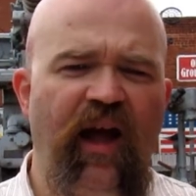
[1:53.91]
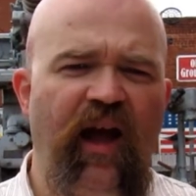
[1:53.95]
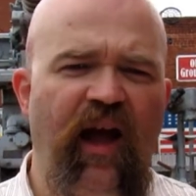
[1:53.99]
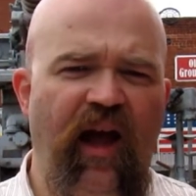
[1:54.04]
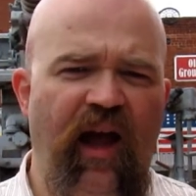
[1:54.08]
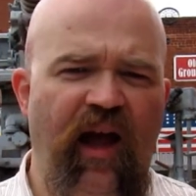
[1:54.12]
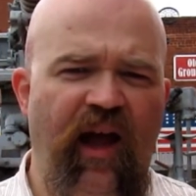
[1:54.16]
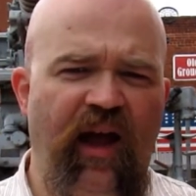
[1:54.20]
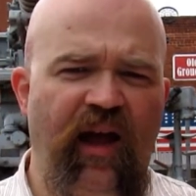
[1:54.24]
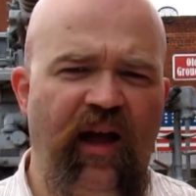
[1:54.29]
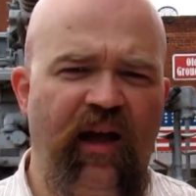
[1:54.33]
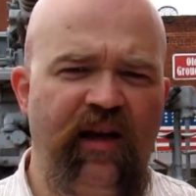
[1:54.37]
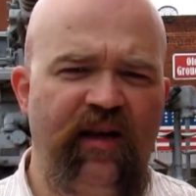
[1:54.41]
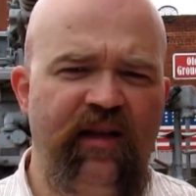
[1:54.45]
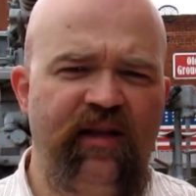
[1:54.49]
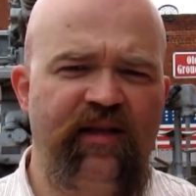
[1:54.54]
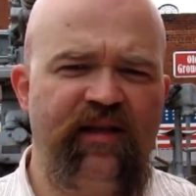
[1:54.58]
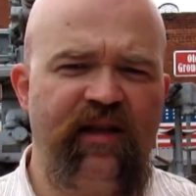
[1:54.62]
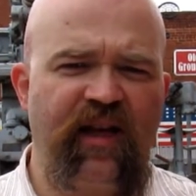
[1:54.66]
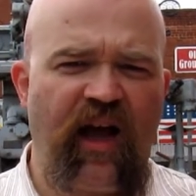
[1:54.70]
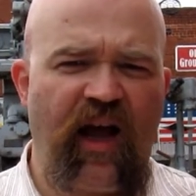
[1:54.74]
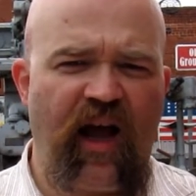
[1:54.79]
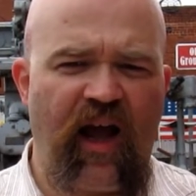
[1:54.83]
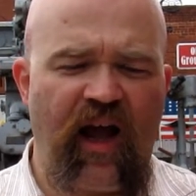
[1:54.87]

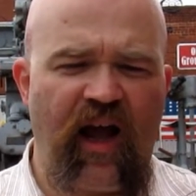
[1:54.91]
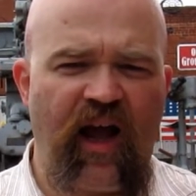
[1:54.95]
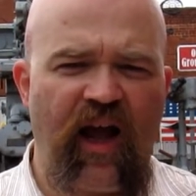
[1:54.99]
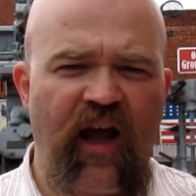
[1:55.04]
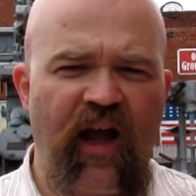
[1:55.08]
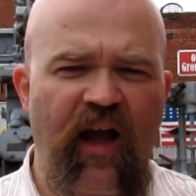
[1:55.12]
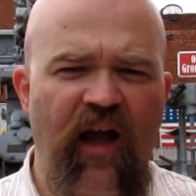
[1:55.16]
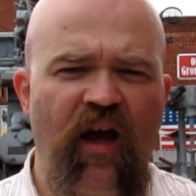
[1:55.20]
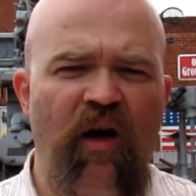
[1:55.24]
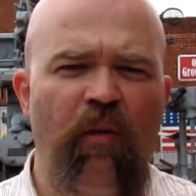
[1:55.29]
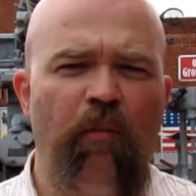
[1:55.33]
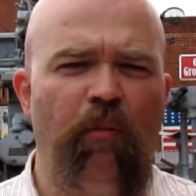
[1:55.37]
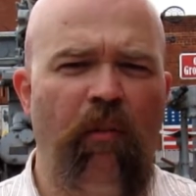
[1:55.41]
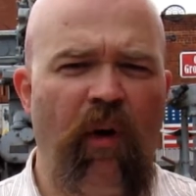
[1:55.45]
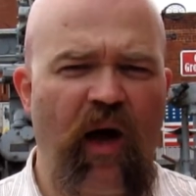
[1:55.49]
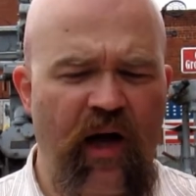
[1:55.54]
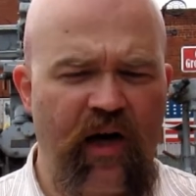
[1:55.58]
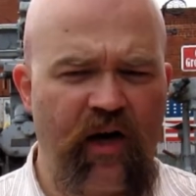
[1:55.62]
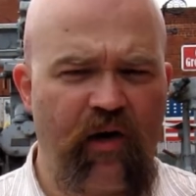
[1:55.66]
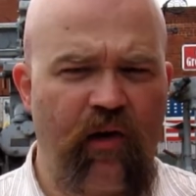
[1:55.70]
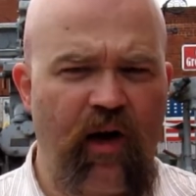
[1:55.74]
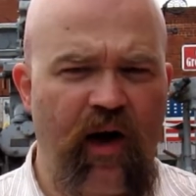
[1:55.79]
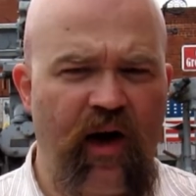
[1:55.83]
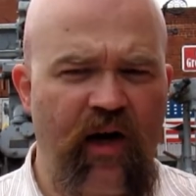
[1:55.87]
as a
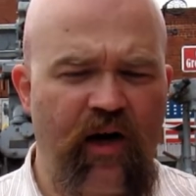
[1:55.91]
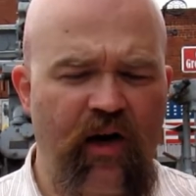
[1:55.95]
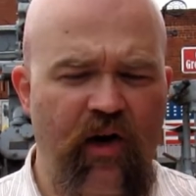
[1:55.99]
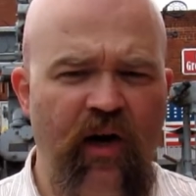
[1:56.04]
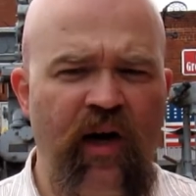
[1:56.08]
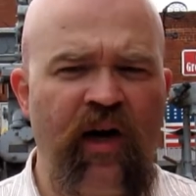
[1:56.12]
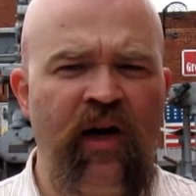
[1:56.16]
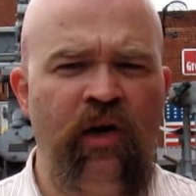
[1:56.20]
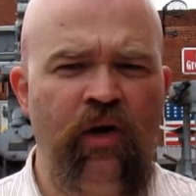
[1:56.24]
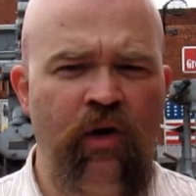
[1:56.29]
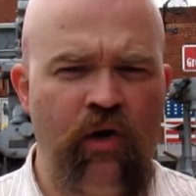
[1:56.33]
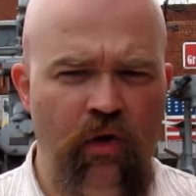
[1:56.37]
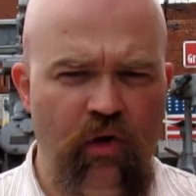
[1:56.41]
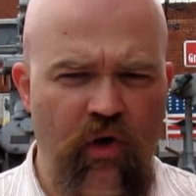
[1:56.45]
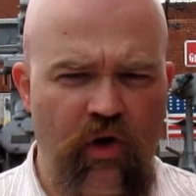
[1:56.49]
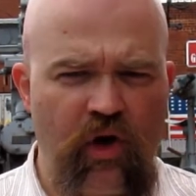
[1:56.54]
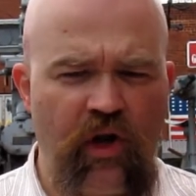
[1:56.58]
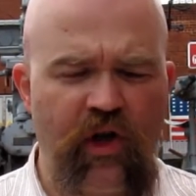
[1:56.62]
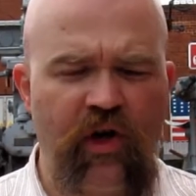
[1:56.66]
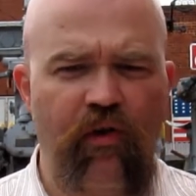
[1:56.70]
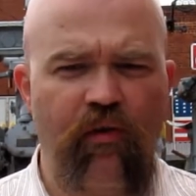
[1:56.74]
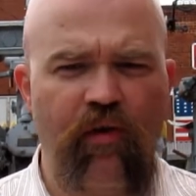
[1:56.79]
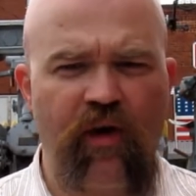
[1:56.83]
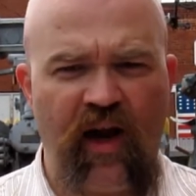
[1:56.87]
moderator in
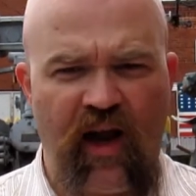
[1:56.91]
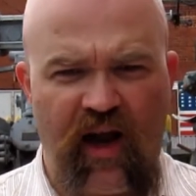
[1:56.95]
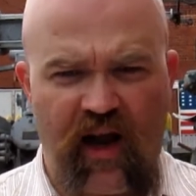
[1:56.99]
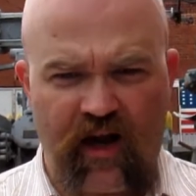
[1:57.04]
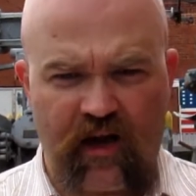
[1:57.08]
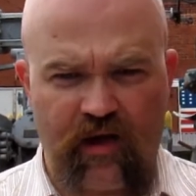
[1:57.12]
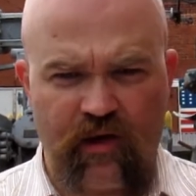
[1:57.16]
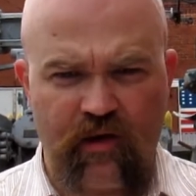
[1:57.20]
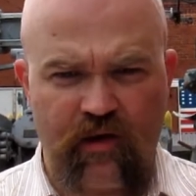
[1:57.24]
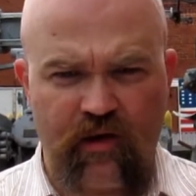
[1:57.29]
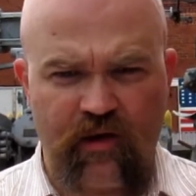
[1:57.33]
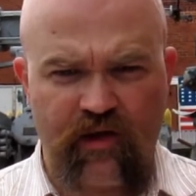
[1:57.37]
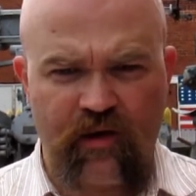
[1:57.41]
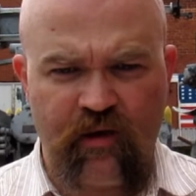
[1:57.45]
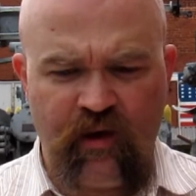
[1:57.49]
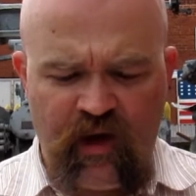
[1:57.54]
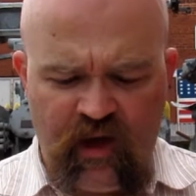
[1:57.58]
nuclear reactors.